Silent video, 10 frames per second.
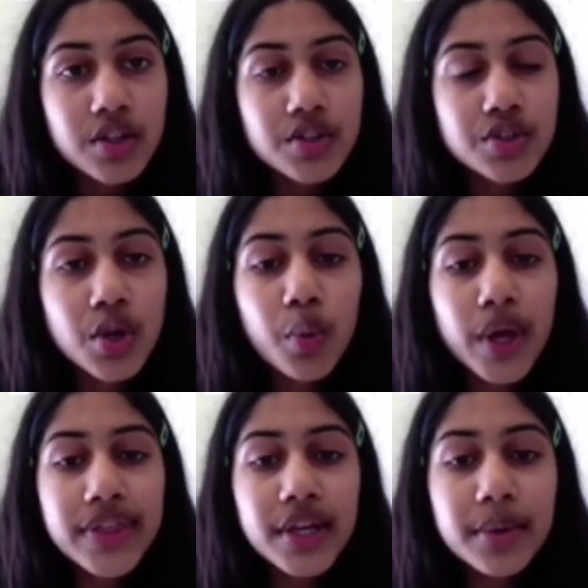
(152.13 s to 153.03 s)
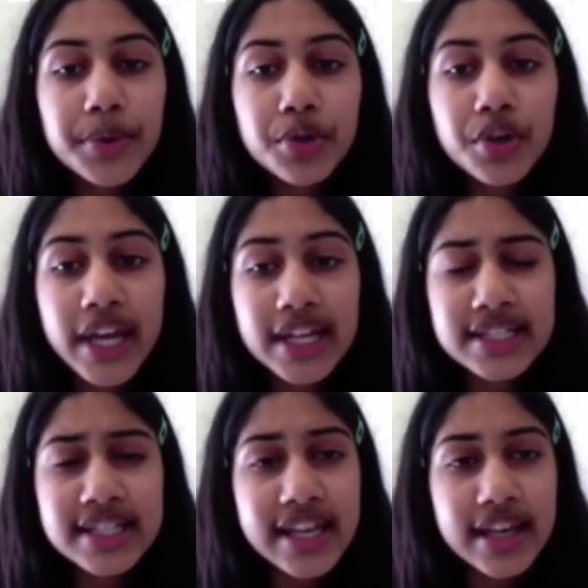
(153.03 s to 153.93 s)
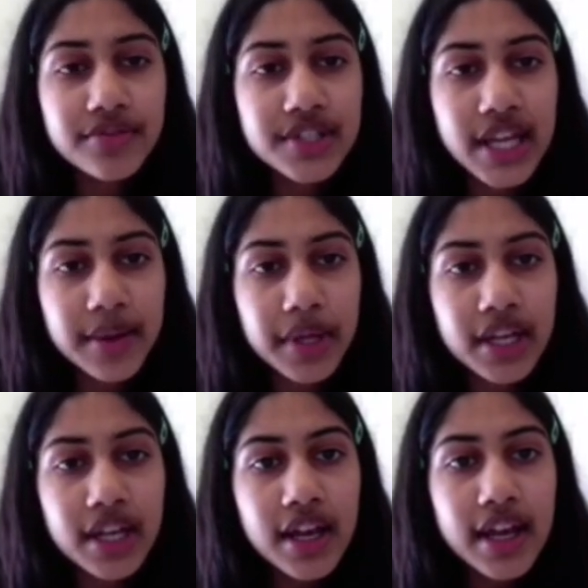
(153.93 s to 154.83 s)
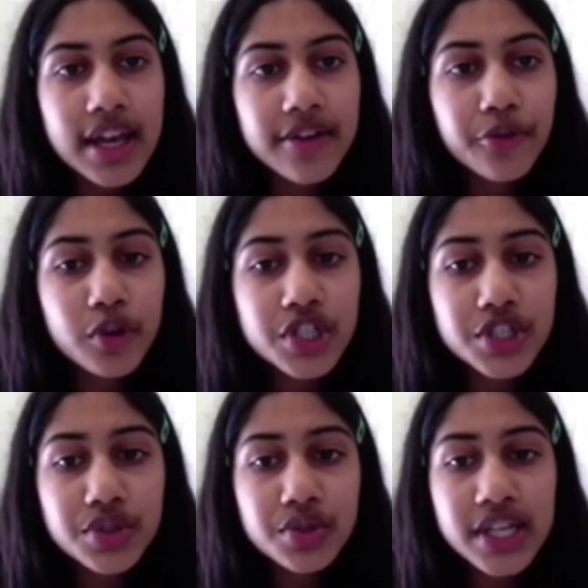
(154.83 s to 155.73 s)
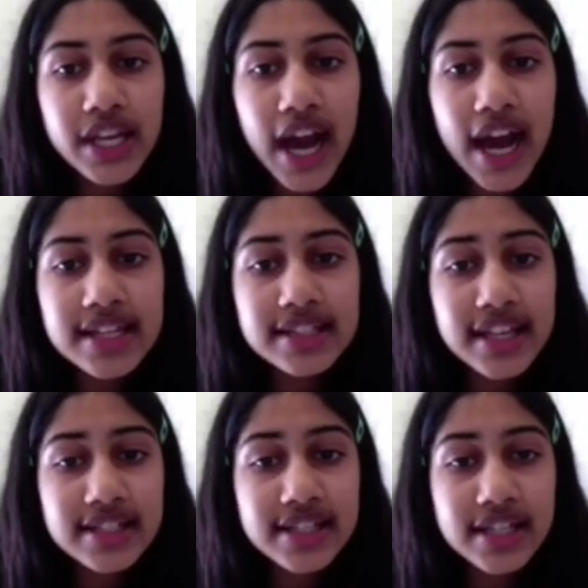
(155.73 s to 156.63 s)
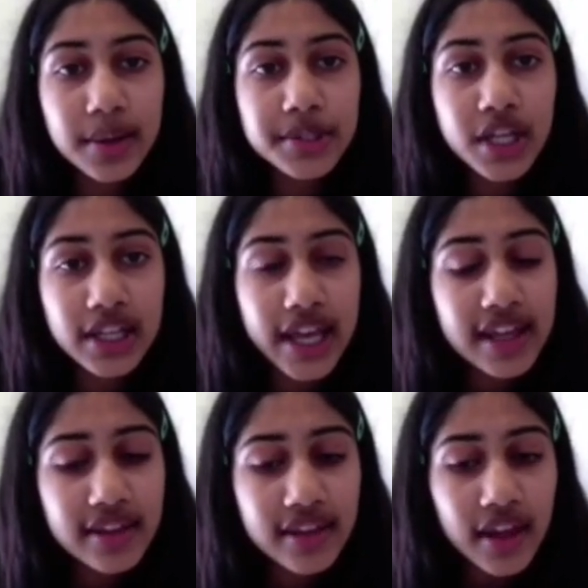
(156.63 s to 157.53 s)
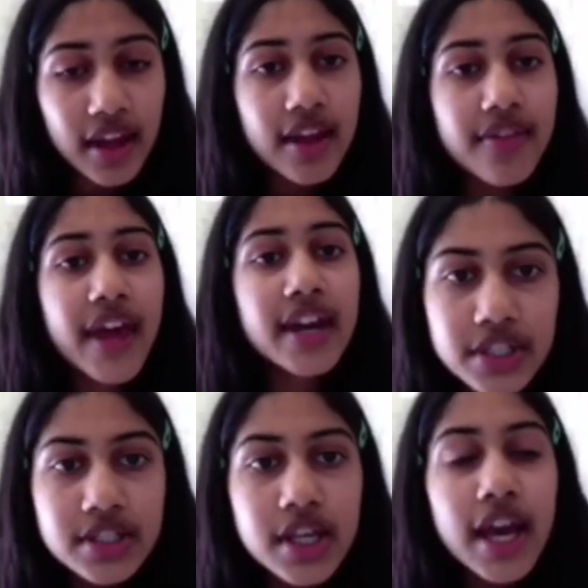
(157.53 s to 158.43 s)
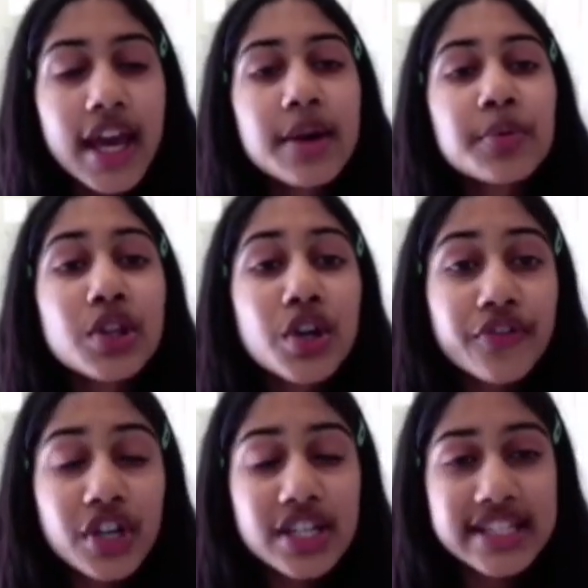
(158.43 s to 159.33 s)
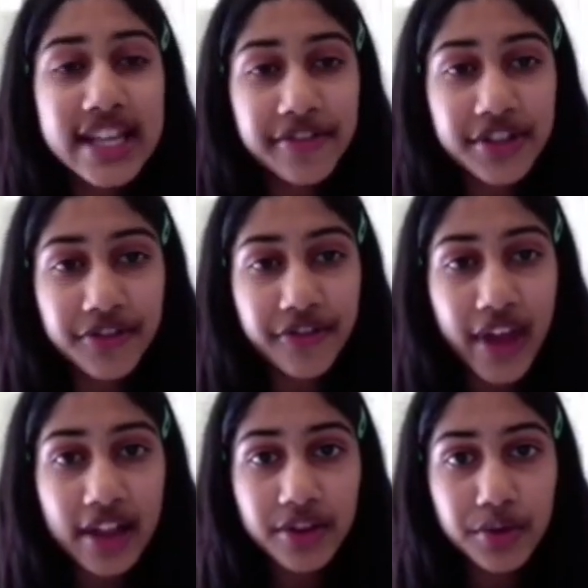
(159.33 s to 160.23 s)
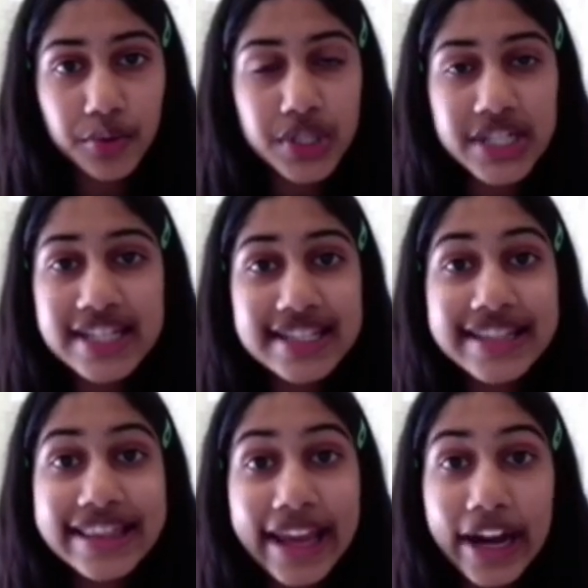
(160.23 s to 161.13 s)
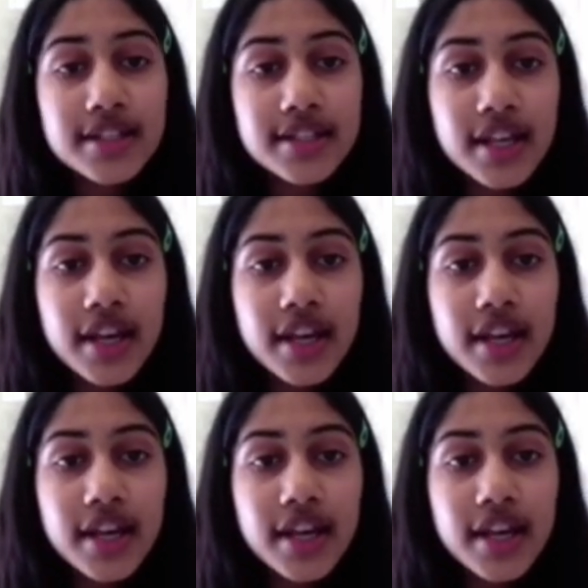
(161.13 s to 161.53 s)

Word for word: So when the computer gets to the if statement, if we're just using is less than nums dot length, then it would look for a seventh value, which isn't there.